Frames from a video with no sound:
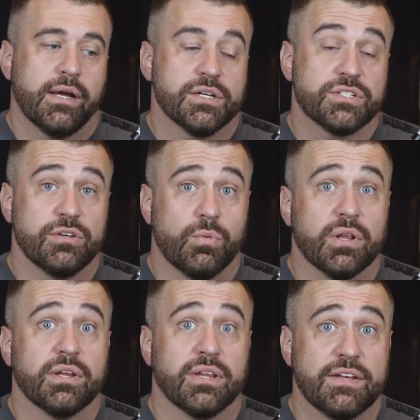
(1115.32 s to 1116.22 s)
Uh, so you
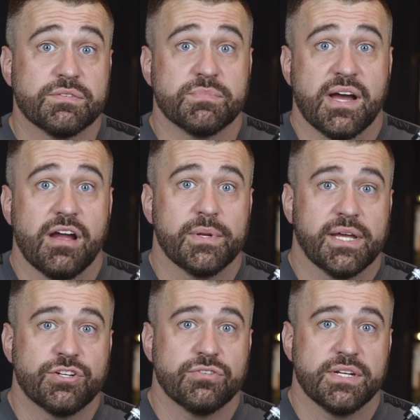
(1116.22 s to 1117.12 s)
want to leave some time in
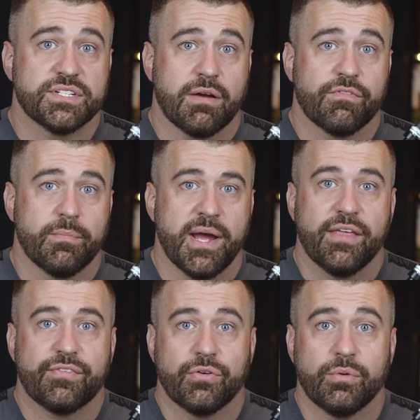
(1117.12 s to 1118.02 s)
case you need to stop for the
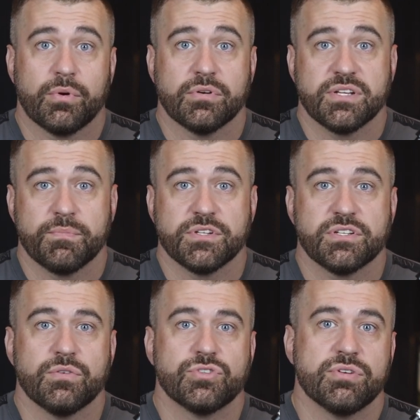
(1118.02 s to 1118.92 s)
bathroom or something
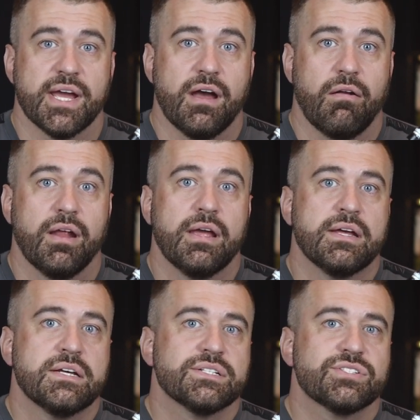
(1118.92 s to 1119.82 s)
slows you down.
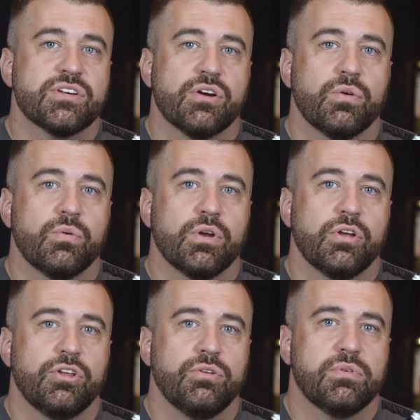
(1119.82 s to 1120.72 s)
So
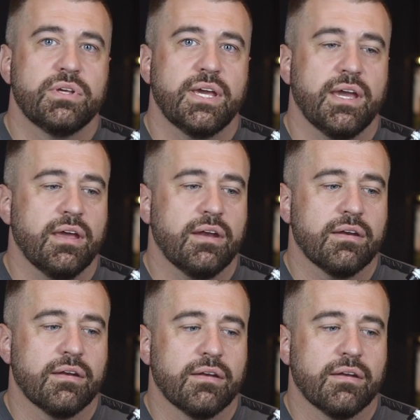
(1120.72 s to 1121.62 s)
you can't,
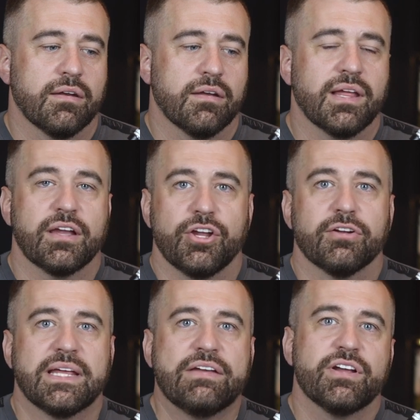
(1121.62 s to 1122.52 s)
like,
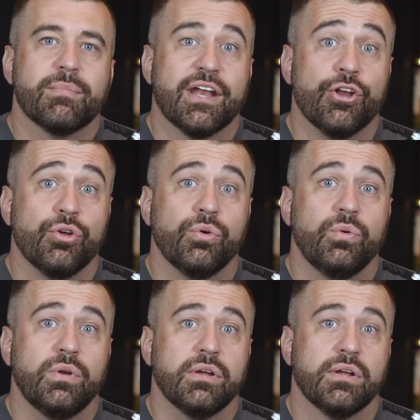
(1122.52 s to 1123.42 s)
you're leaving by
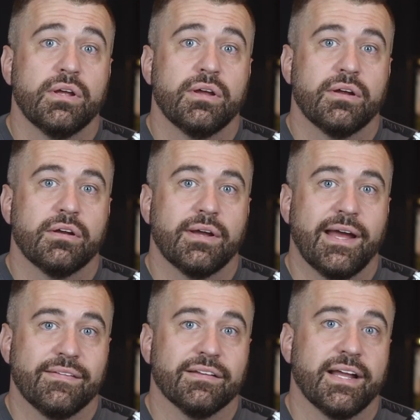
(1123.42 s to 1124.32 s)
noon
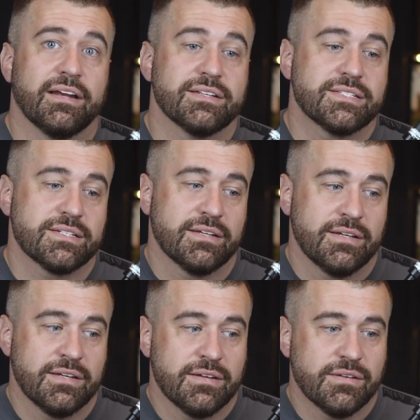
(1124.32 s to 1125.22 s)
at the latest.
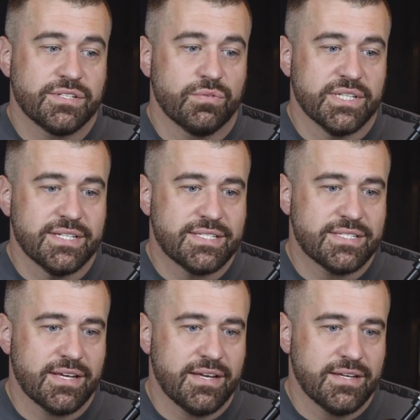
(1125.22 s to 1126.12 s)
So when this
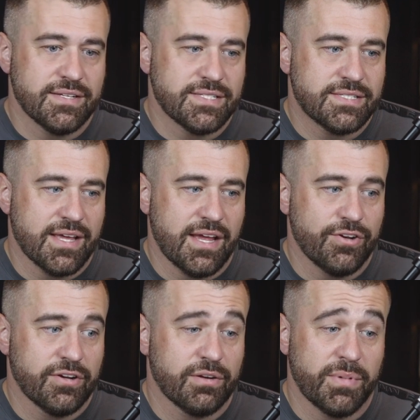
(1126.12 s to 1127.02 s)
says that
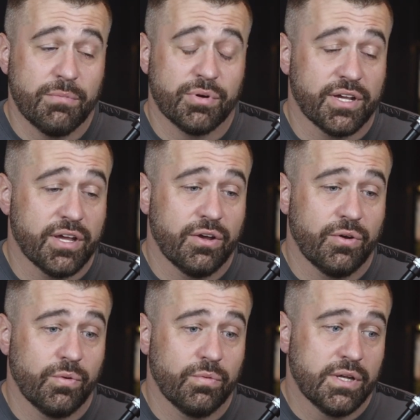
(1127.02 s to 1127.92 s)
you're going to be able to
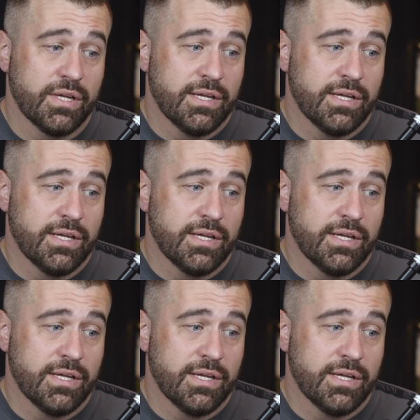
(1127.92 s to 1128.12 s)
go,